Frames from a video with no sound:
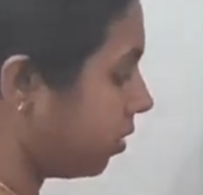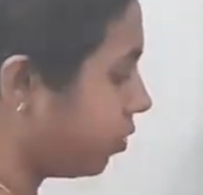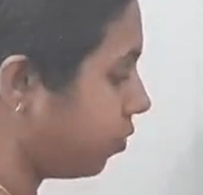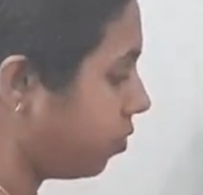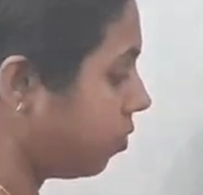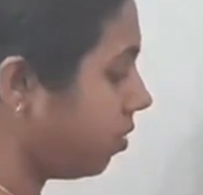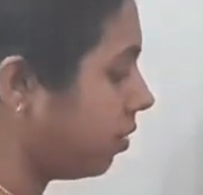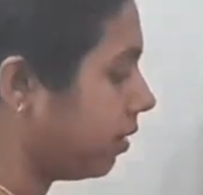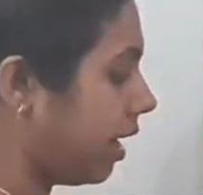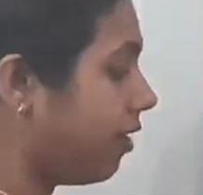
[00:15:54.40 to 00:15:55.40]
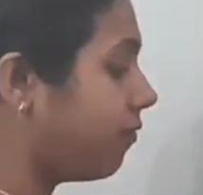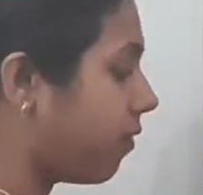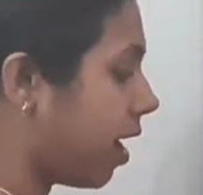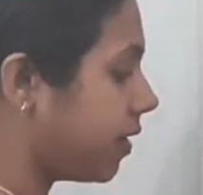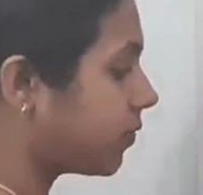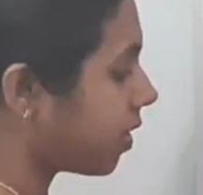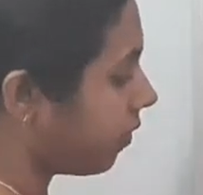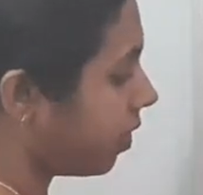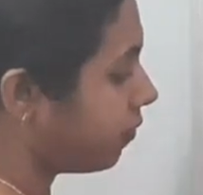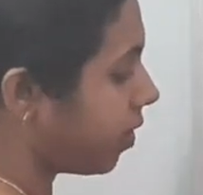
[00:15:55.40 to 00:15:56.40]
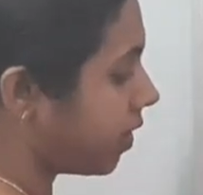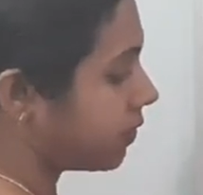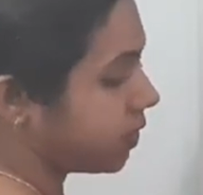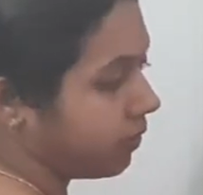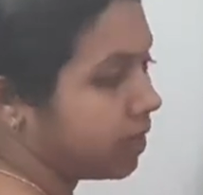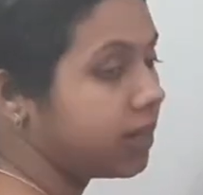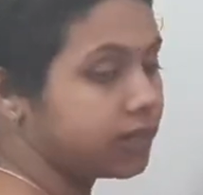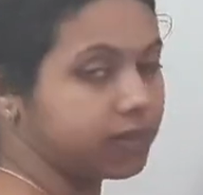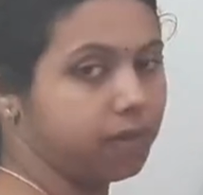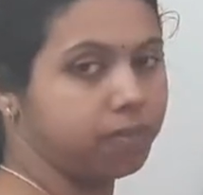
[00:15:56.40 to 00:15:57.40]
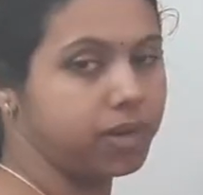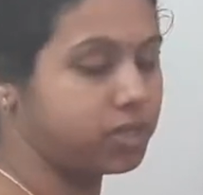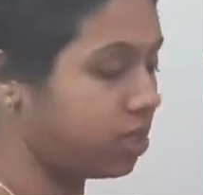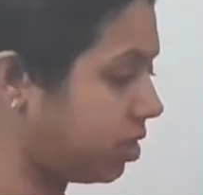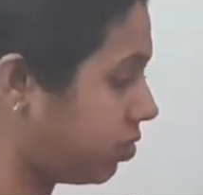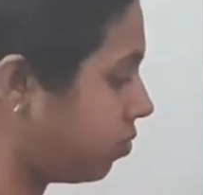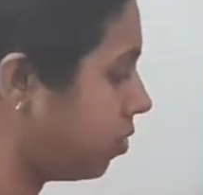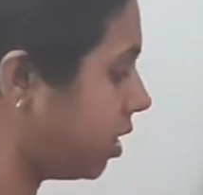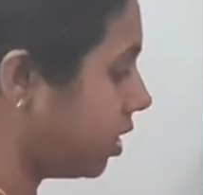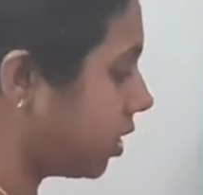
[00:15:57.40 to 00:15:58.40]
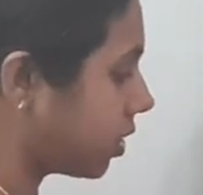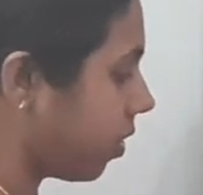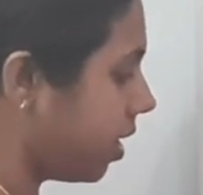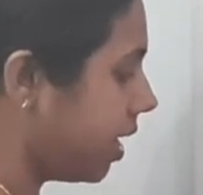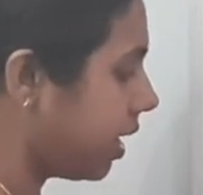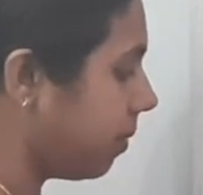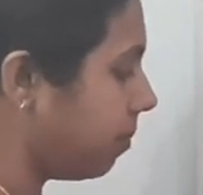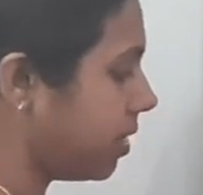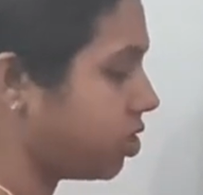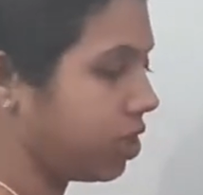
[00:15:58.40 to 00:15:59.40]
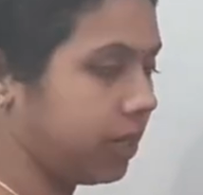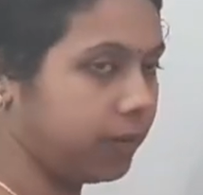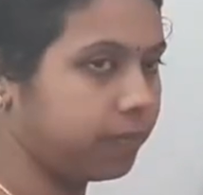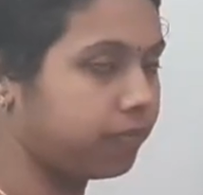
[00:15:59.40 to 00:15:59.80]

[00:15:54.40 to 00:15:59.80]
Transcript: 2, then 5757 is repeating. 2 digits only repeating.